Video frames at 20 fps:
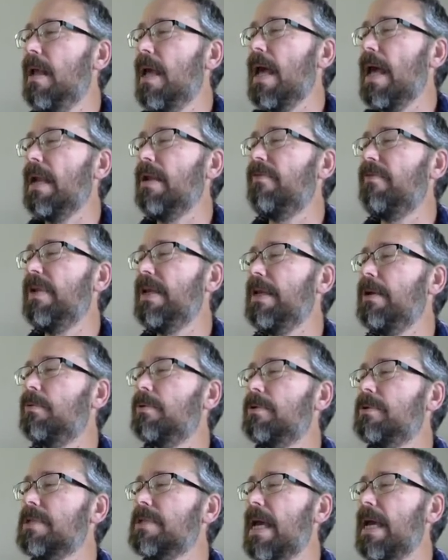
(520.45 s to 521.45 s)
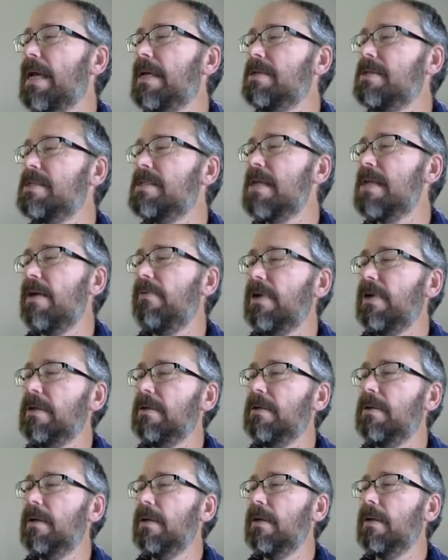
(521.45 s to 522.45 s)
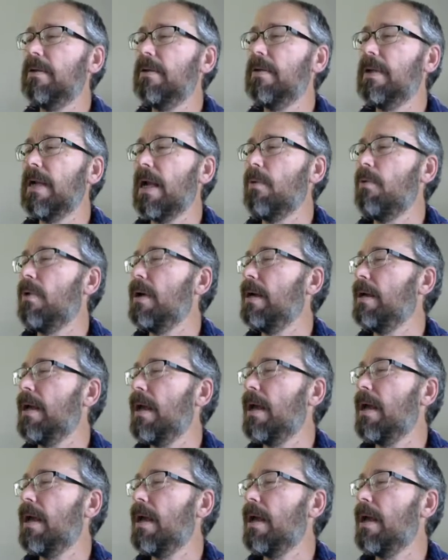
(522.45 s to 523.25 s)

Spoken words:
And if it equals A7, then I want